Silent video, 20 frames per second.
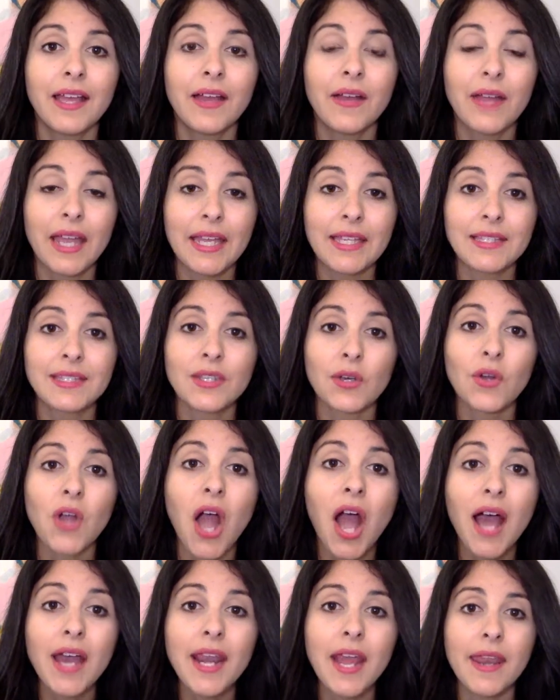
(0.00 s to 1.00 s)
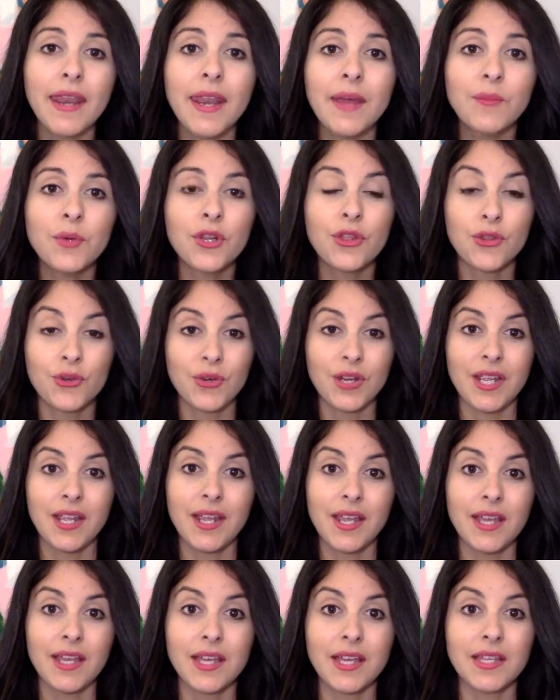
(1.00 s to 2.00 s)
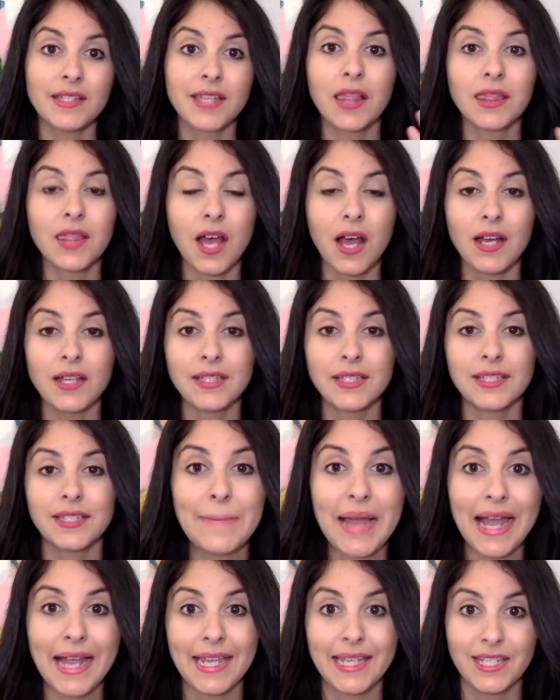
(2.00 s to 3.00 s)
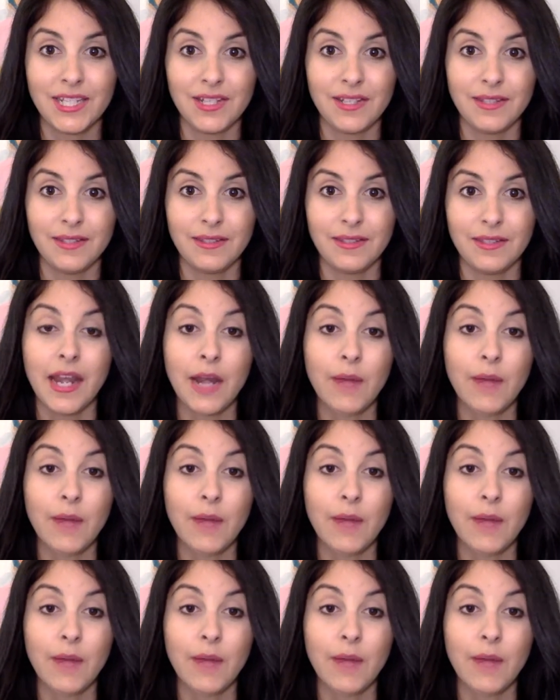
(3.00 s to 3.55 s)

Okay, so con number 3 is lost packages.